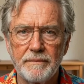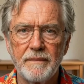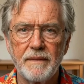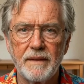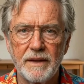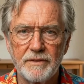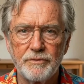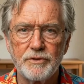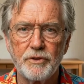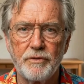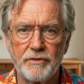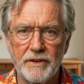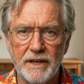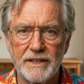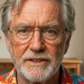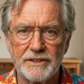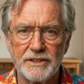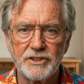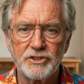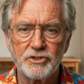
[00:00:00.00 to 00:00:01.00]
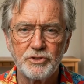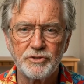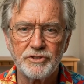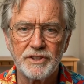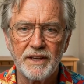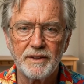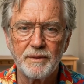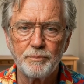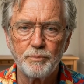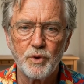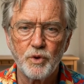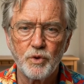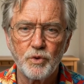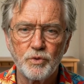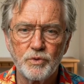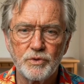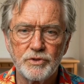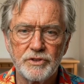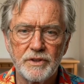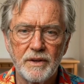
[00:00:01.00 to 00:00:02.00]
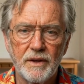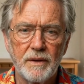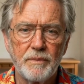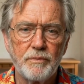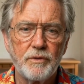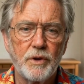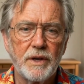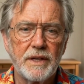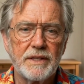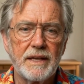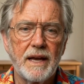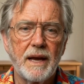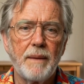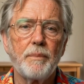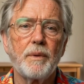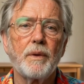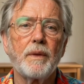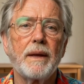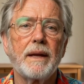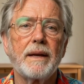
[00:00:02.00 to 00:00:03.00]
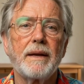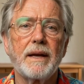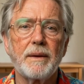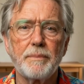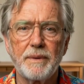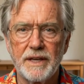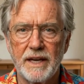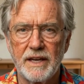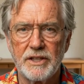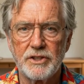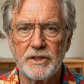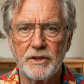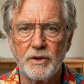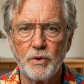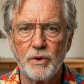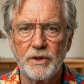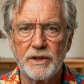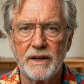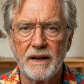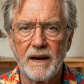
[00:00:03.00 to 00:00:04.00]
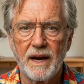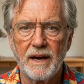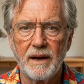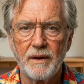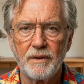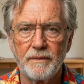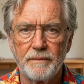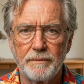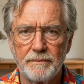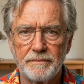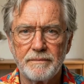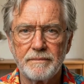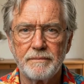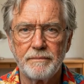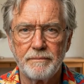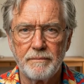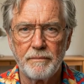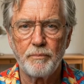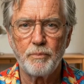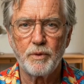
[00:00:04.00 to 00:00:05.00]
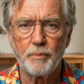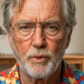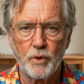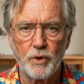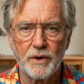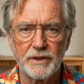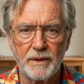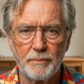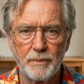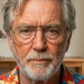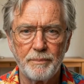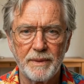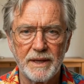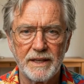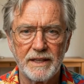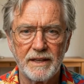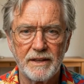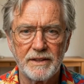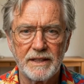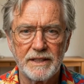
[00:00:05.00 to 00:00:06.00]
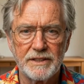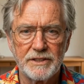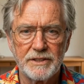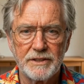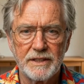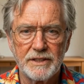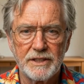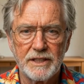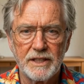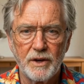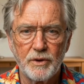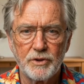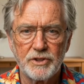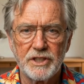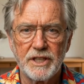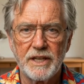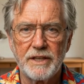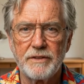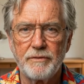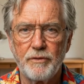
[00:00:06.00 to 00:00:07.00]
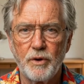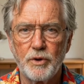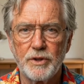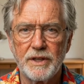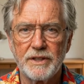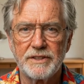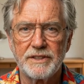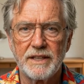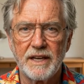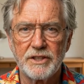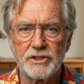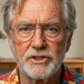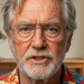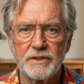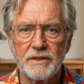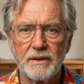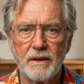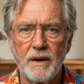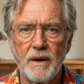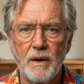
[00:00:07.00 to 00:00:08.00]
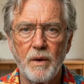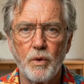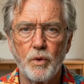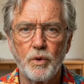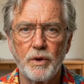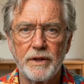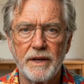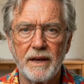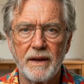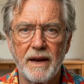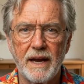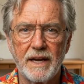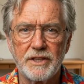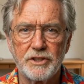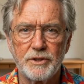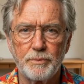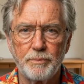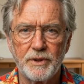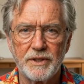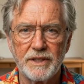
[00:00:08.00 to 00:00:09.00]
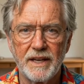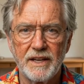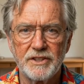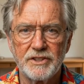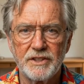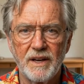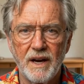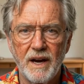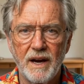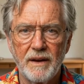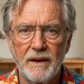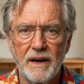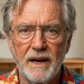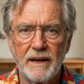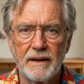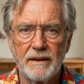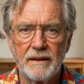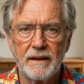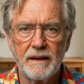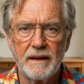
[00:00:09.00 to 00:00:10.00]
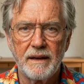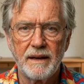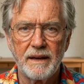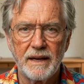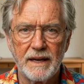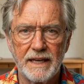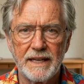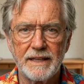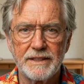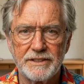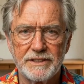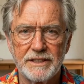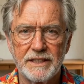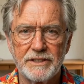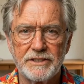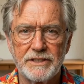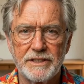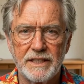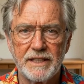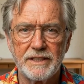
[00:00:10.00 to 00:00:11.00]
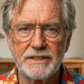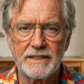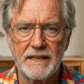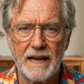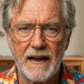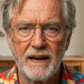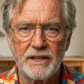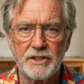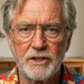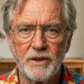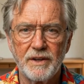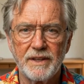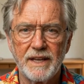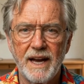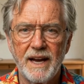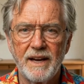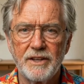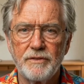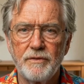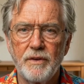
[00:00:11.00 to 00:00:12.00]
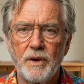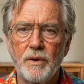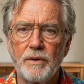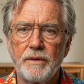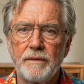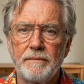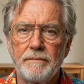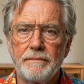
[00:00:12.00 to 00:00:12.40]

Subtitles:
If you face issues at the polls, for example, intimidation or denial, report them immediately to the DOJ's voting section or the Election Protection Hotline, 866-R-VOTE.